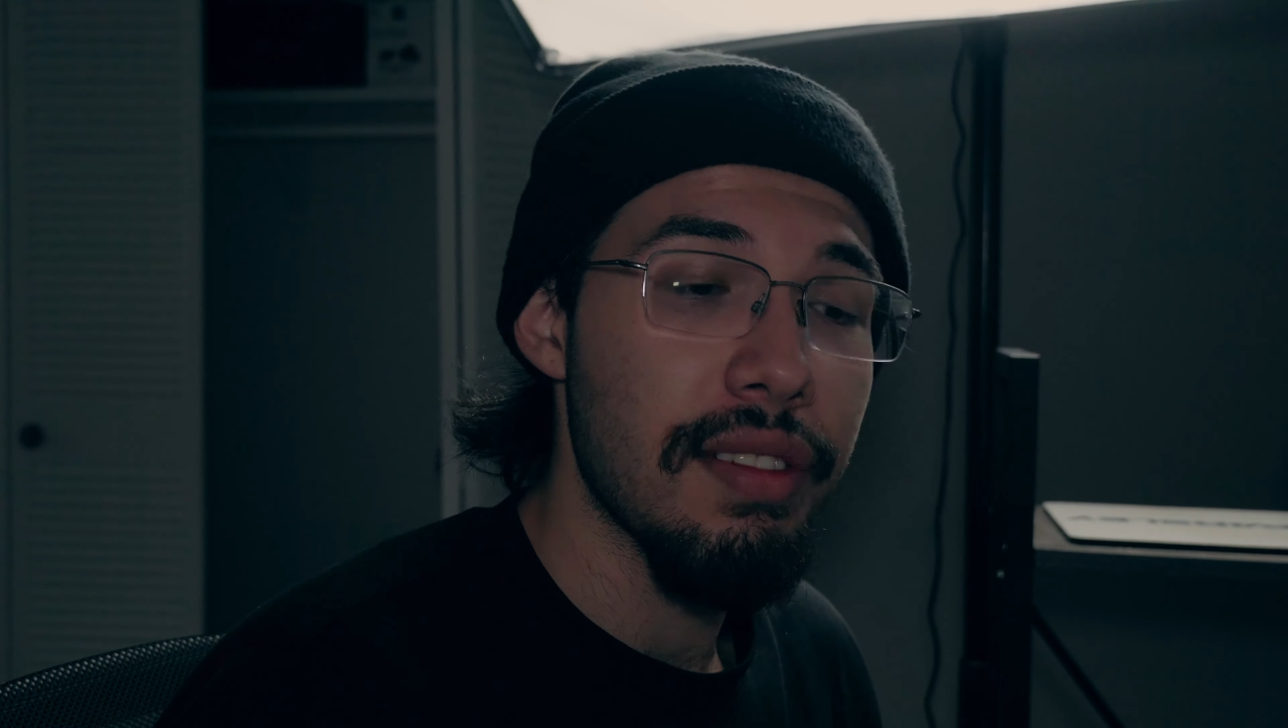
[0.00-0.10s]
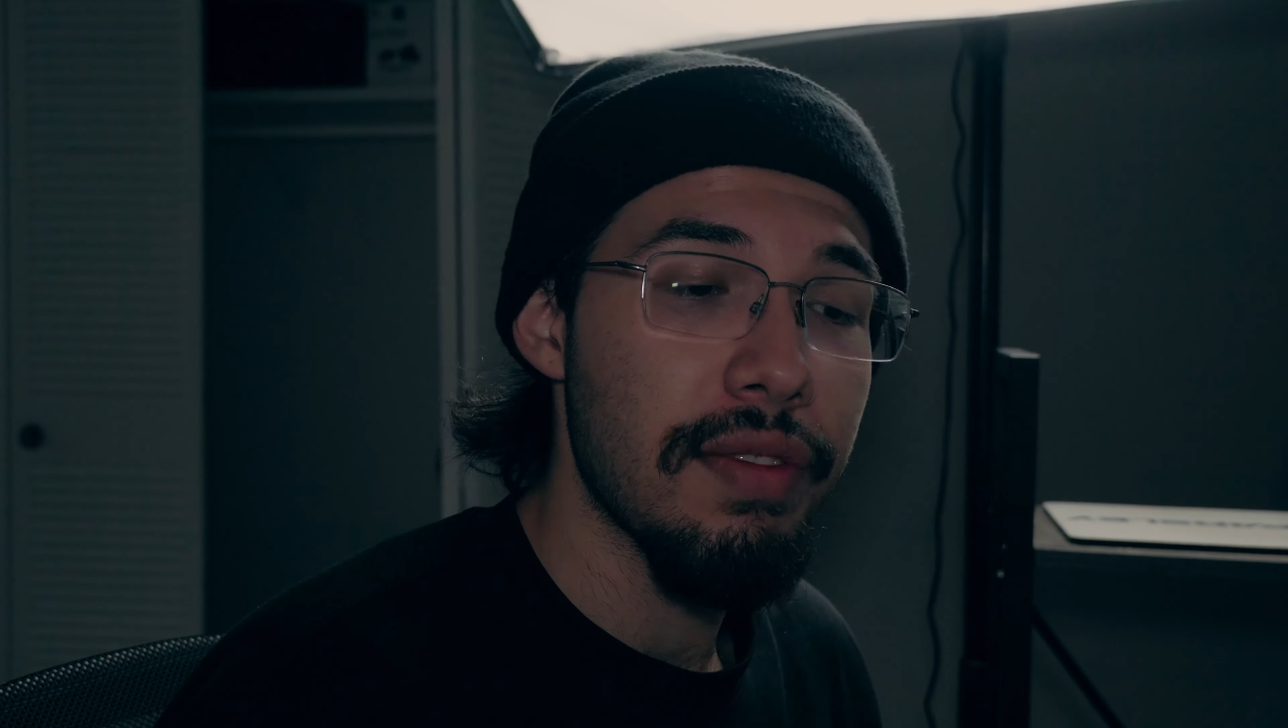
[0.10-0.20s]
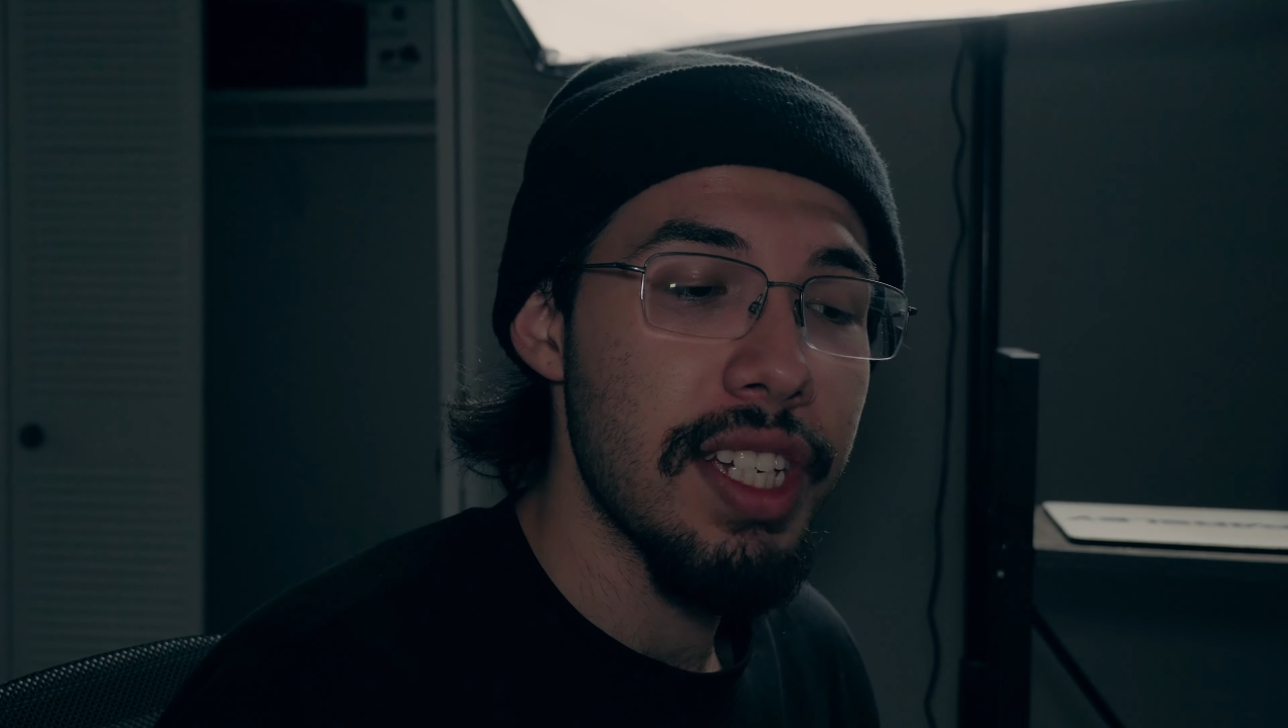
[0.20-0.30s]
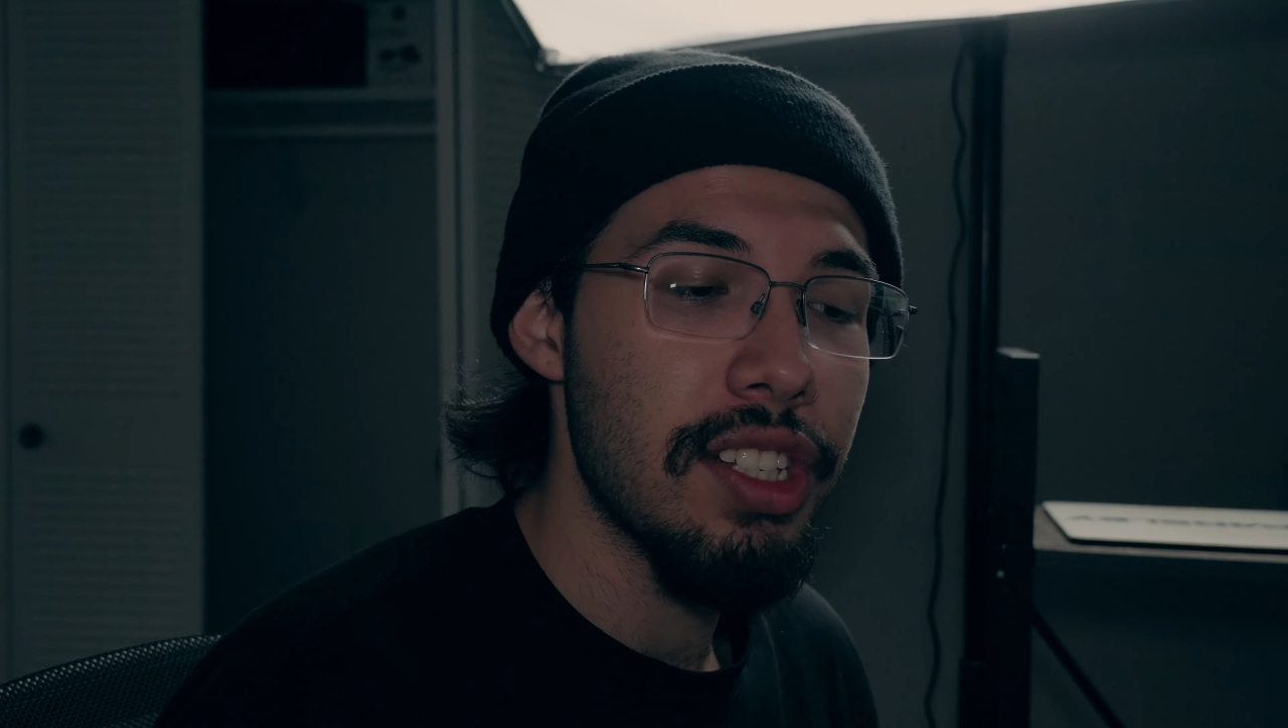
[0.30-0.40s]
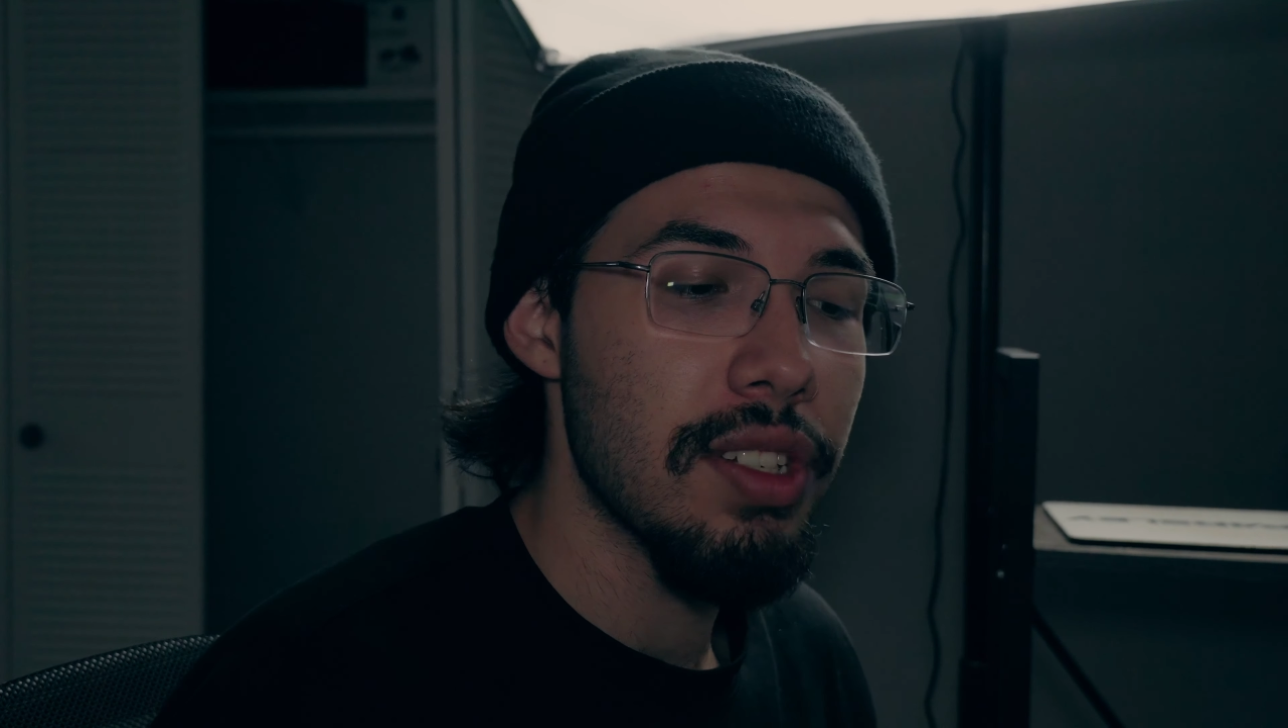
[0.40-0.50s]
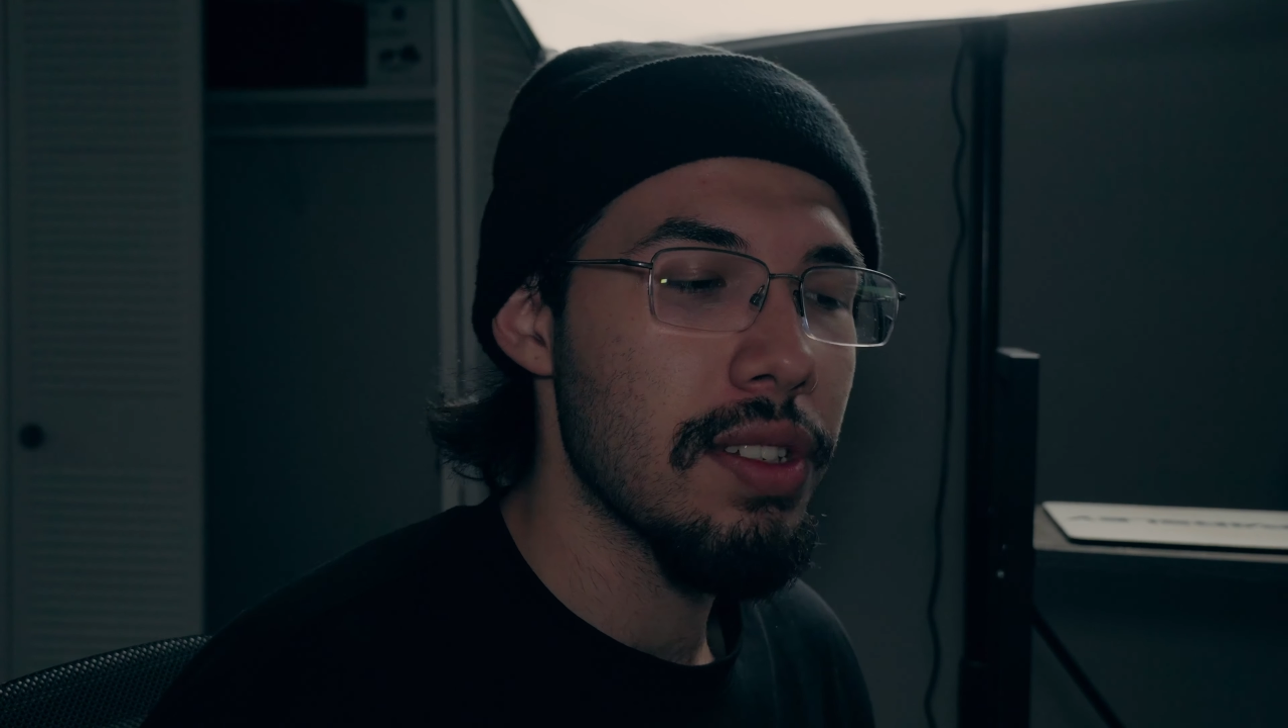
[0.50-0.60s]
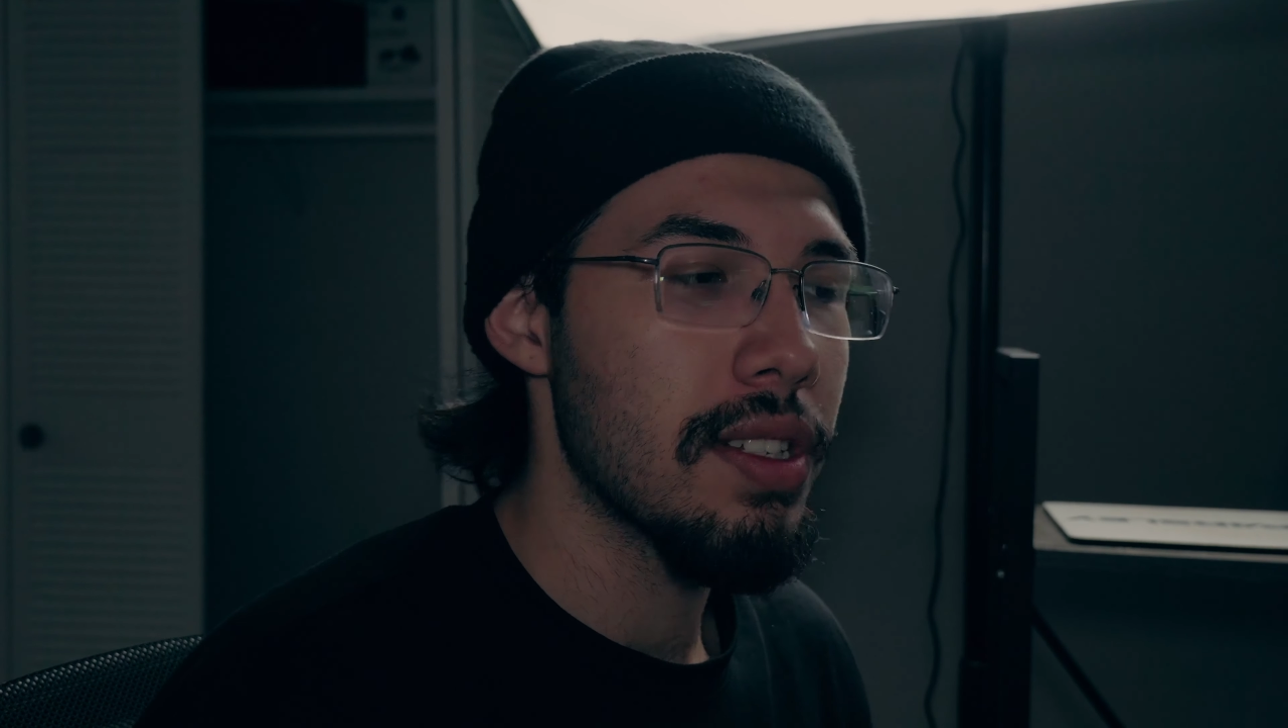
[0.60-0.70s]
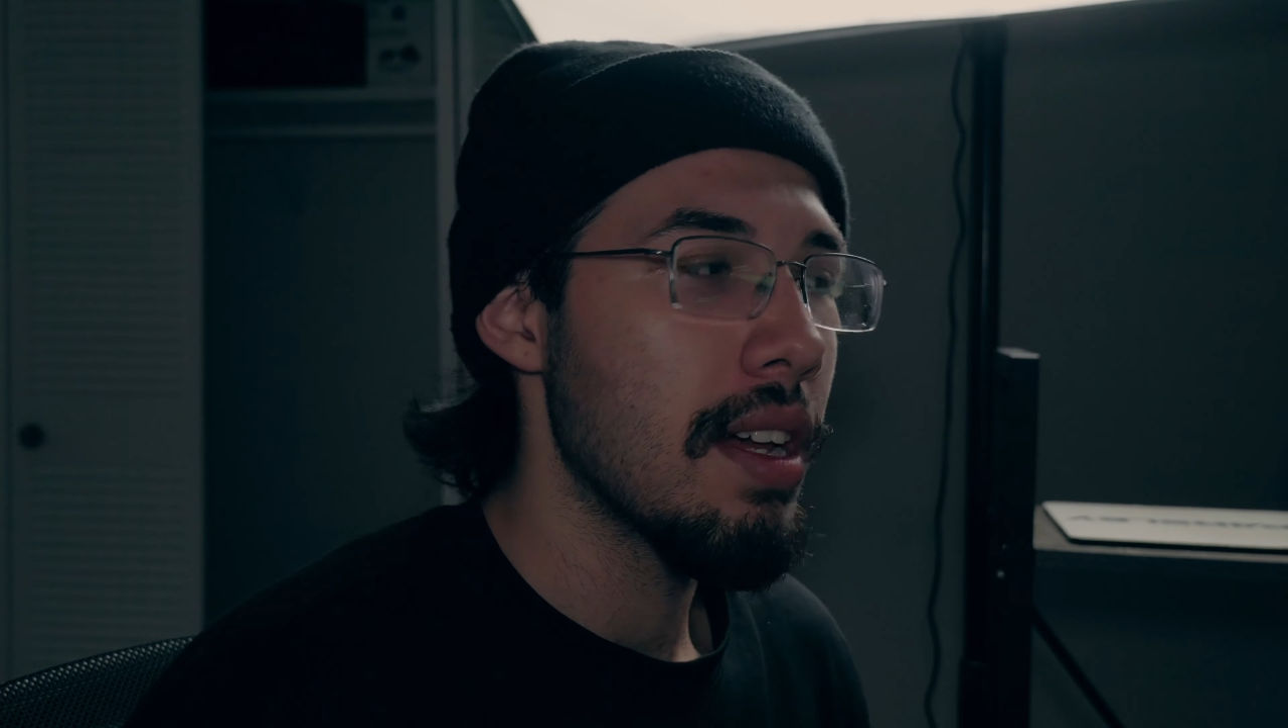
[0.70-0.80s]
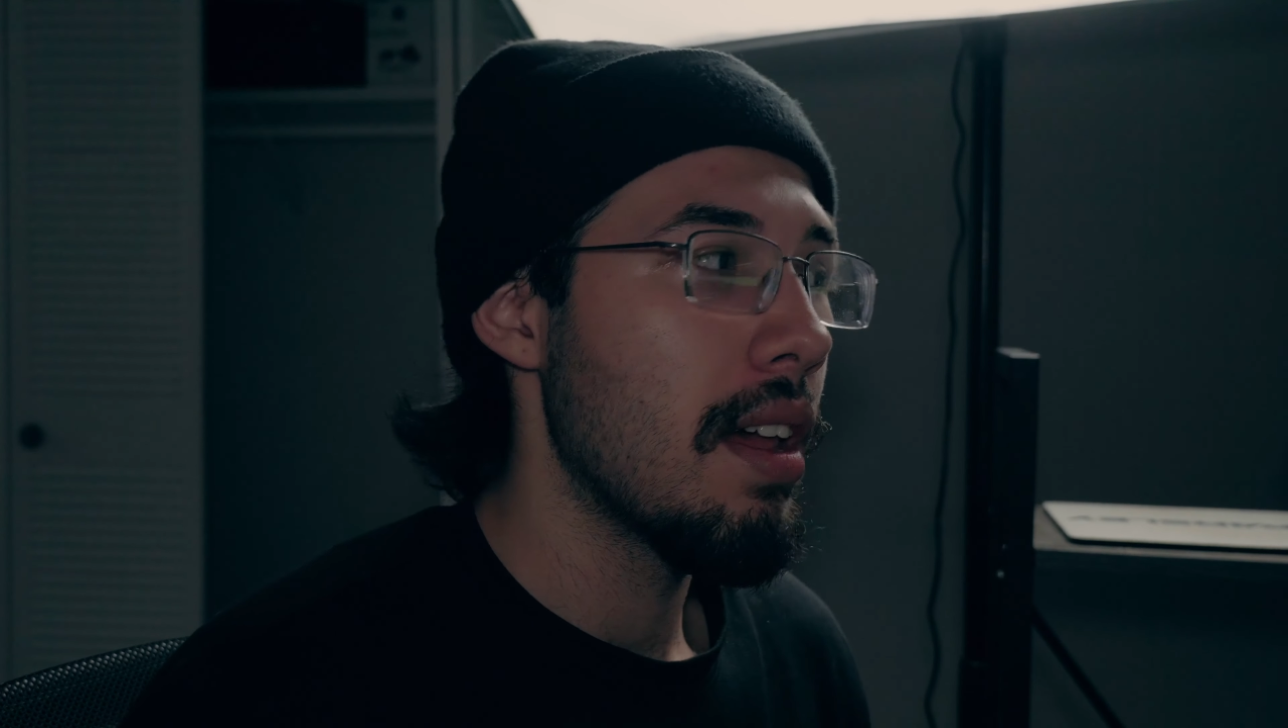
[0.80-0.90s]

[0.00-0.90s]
features,